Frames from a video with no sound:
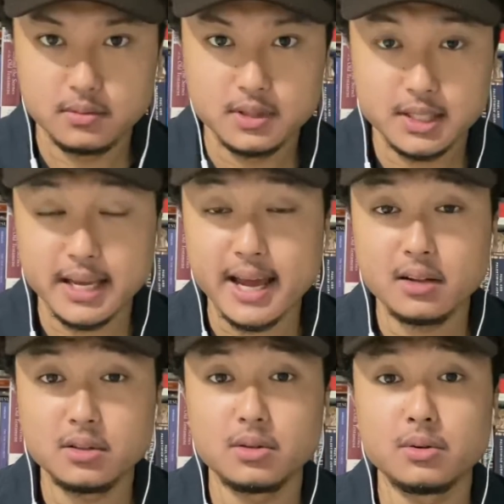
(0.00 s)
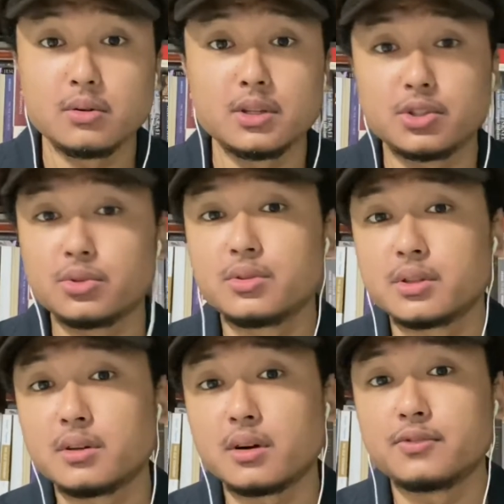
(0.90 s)
sent to the
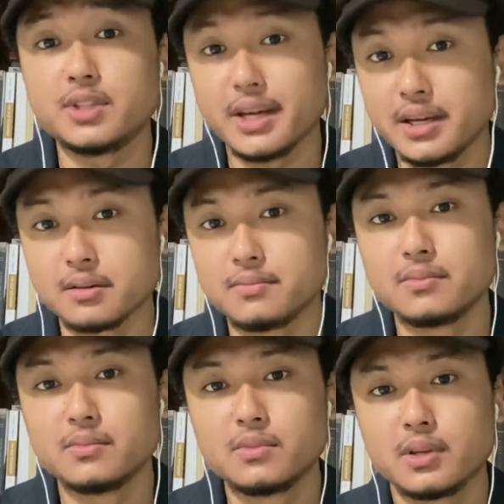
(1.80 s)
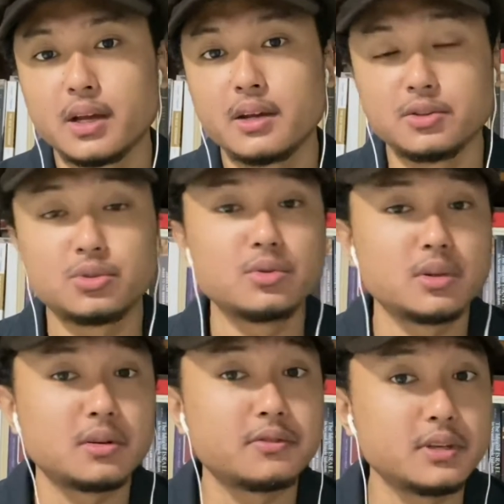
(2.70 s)
children of Jacob, okay, the children
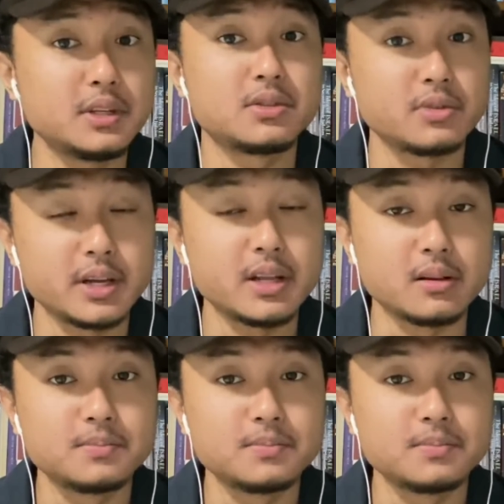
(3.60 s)
of Israel.